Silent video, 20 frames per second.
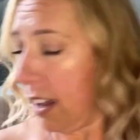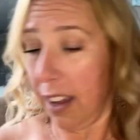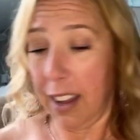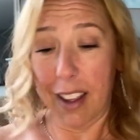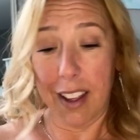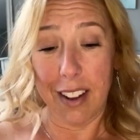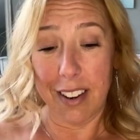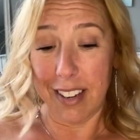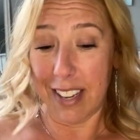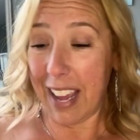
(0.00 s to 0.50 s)

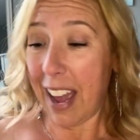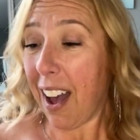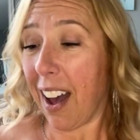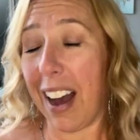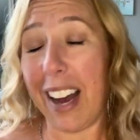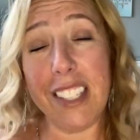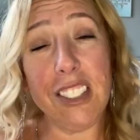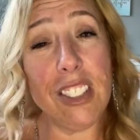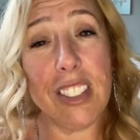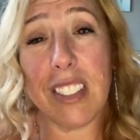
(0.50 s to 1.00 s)
And yeah,
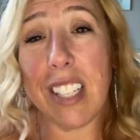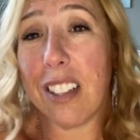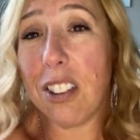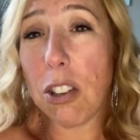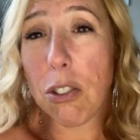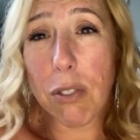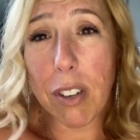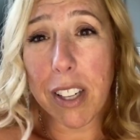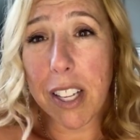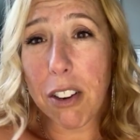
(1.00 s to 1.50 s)
I just think
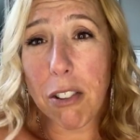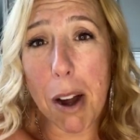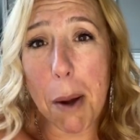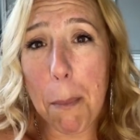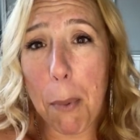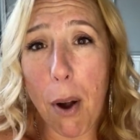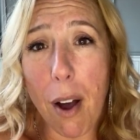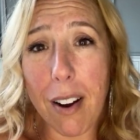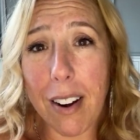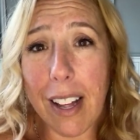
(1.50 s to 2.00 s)
they're really great
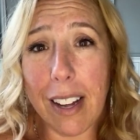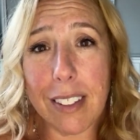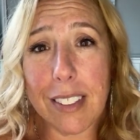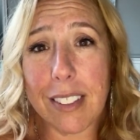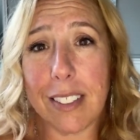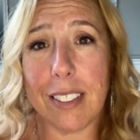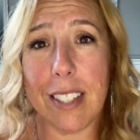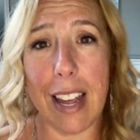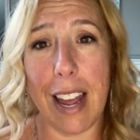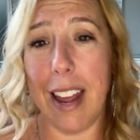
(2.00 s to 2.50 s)
products.